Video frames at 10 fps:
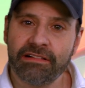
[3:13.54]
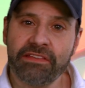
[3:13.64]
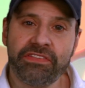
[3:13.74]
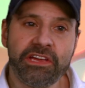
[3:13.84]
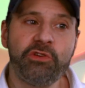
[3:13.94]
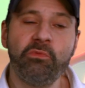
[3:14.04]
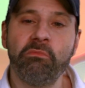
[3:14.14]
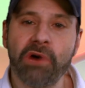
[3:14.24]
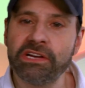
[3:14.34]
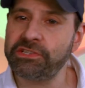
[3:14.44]
I think you
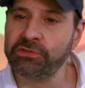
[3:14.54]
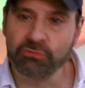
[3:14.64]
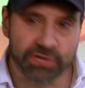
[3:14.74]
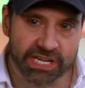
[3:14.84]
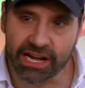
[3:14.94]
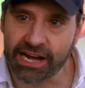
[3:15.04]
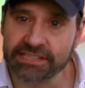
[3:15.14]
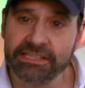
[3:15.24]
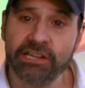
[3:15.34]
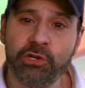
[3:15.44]
must
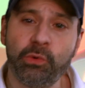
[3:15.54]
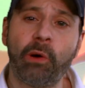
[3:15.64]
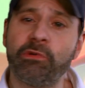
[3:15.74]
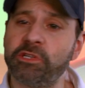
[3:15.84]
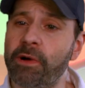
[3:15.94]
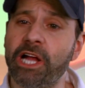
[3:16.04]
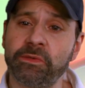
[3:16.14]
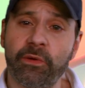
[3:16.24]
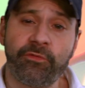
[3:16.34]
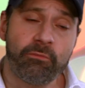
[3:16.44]
realize that you are
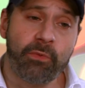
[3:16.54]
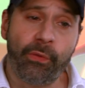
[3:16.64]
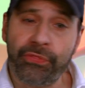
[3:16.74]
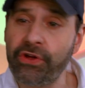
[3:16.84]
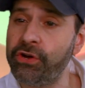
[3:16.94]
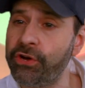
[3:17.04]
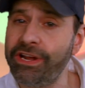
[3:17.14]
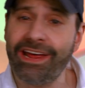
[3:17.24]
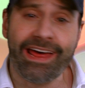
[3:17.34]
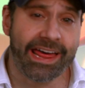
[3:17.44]
responsible for both the
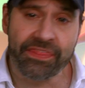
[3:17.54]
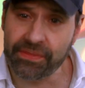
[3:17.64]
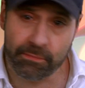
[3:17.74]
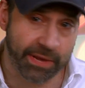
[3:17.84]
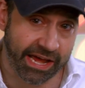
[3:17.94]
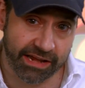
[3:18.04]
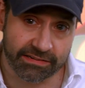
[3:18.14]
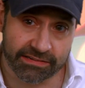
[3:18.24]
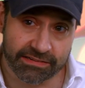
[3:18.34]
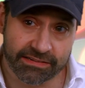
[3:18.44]
good and the bad.
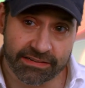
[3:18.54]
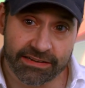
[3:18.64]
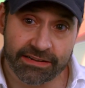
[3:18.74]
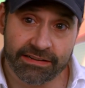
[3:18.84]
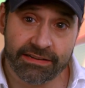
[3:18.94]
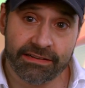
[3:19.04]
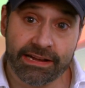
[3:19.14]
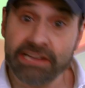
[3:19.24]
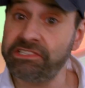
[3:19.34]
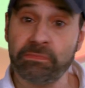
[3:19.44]

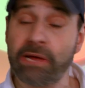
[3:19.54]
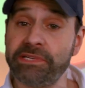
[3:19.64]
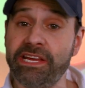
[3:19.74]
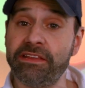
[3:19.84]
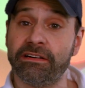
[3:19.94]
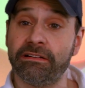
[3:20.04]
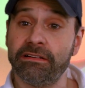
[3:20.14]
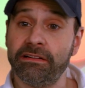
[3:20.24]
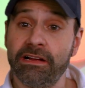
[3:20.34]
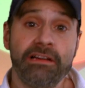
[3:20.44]
And sometimes neither.
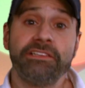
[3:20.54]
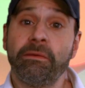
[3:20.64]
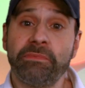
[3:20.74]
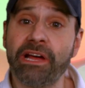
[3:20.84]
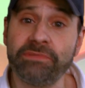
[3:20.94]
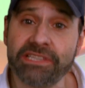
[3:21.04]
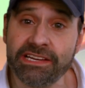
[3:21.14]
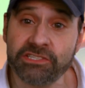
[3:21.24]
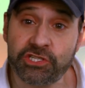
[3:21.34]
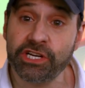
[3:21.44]
Sometimes
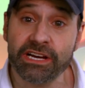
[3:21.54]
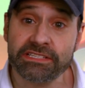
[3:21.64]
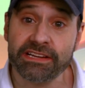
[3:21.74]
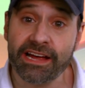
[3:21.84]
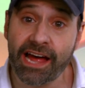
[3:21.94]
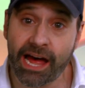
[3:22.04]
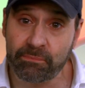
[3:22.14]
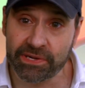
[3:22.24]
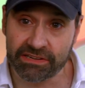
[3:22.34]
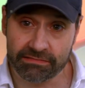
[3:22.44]
things just
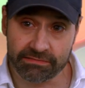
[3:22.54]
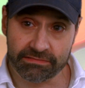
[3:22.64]
happen.